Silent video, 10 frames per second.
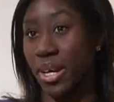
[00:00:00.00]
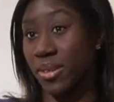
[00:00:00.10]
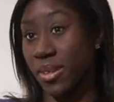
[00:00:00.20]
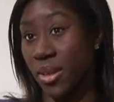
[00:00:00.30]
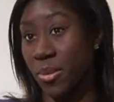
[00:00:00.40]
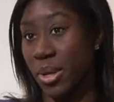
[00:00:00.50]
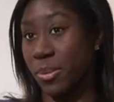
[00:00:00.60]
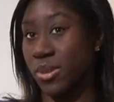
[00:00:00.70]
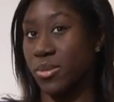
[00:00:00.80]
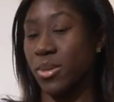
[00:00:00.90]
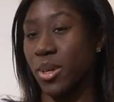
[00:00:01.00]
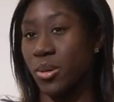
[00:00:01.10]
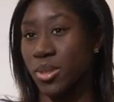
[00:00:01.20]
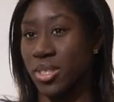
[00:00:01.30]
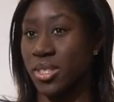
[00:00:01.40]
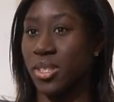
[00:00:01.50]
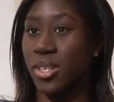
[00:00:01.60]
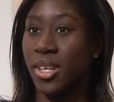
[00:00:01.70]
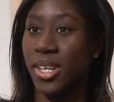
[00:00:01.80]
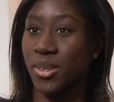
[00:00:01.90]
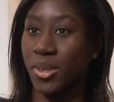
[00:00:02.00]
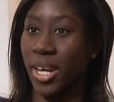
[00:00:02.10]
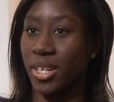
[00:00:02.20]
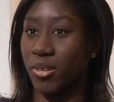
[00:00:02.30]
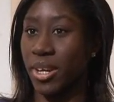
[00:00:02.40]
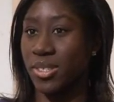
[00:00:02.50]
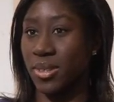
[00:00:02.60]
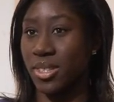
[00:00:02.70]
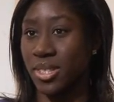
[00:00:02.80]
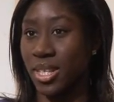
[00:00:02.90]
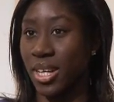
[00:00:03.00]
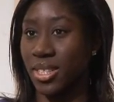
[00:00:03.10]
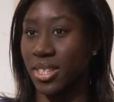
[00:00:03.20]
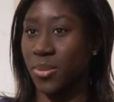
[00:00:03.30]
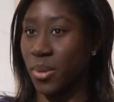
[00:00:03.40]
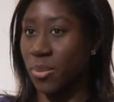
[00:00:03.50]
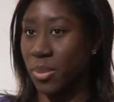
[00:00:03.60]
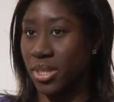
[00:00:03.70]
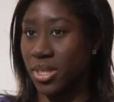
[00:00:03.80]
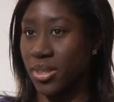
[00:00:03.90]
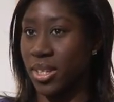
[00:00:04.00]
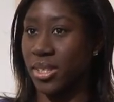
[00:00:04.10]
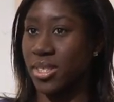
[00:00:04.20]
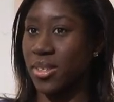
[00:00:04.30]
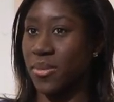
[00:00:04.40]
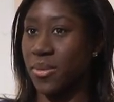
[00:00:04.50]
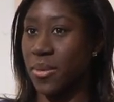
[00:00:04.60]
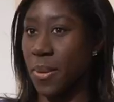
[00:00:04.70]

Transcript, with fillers: about other people's cultures, and they'll gain a greater understanding and won't be so negative.